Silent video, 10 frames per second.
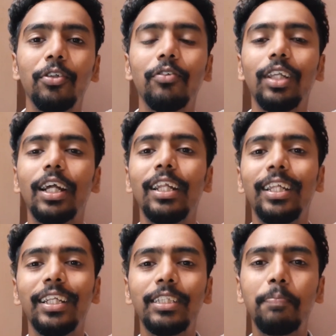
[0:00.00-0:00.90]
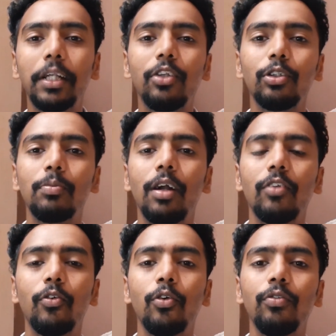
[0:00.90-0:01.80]
you will get the respective
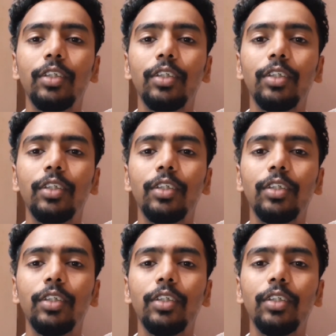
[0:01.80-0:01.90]
smartphone,